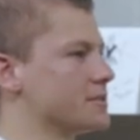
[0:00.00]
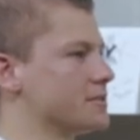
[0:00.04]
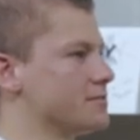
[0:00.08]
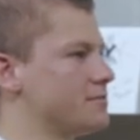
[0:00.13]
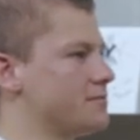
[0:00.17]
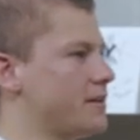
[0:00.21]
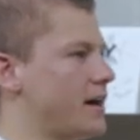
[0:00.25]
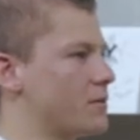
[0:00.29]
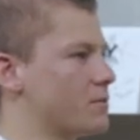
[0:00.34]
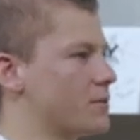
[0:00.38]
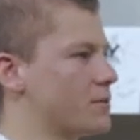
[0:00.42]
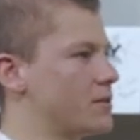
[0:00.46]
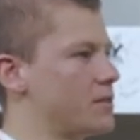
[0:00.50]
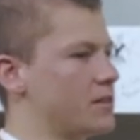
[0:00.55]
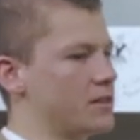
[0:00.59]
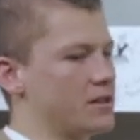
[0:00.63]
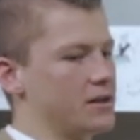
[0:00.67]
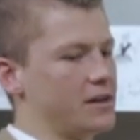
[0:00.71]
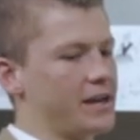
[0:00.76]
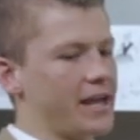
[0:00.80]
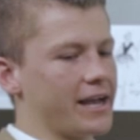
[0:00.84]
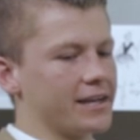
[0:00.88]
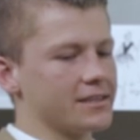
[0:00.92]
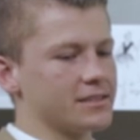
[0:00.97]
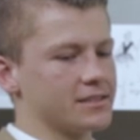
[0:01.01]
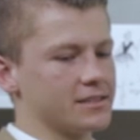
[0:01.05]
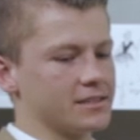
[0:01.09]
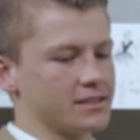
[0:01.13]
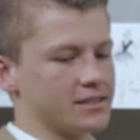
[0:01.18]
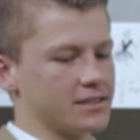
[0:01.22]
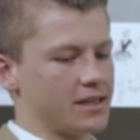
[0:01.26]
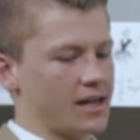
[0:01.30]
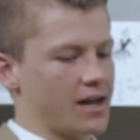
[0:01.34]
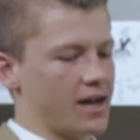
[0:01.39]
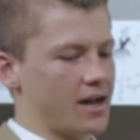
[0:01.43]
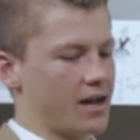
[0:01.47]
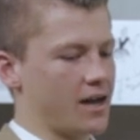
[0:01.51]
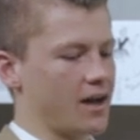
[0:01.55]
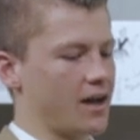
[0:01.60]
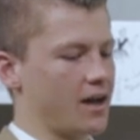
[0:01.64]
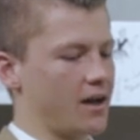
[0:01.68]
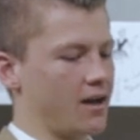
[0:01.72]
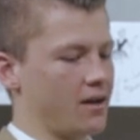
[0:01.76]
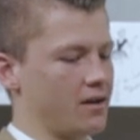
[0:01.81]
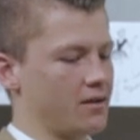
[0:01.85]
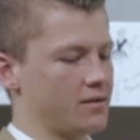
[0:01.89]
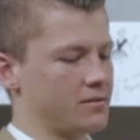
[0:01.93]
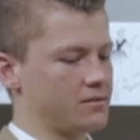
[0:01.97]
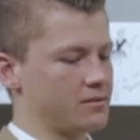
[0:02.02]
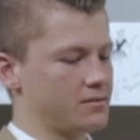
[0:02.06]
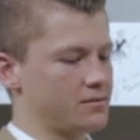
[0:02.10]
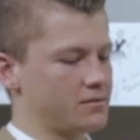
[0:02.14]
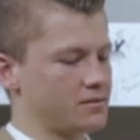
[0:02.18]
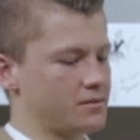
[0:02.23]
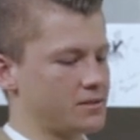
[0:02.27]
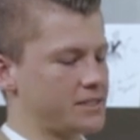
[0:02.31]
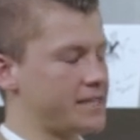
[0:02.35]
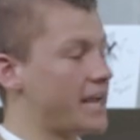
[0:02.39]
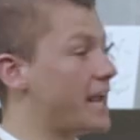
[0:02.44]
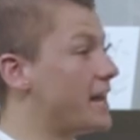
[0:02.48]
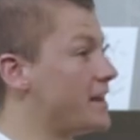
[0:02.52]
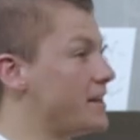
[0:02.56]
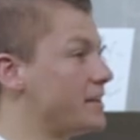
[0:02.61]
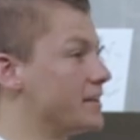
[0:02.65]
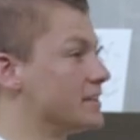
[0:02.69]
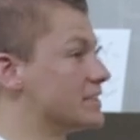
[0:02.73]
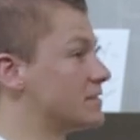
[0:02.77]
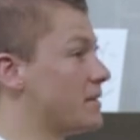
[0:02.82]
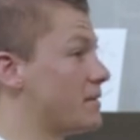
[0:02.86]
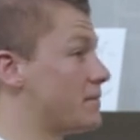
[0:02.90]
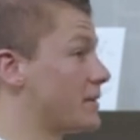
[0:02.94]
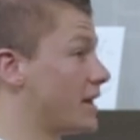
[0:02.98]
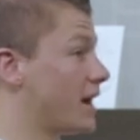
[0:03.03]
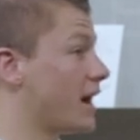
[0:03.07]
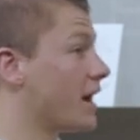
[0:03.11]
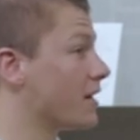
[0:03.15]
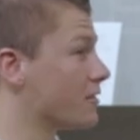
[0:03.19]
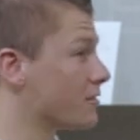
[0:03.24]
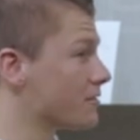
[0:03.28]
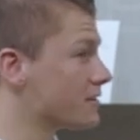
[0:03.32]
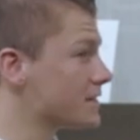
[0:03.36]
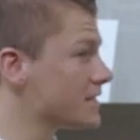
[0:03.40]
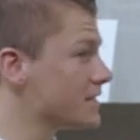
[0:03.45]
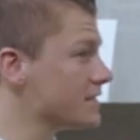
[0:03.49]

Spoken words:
to find within the next 10 years, maybe 100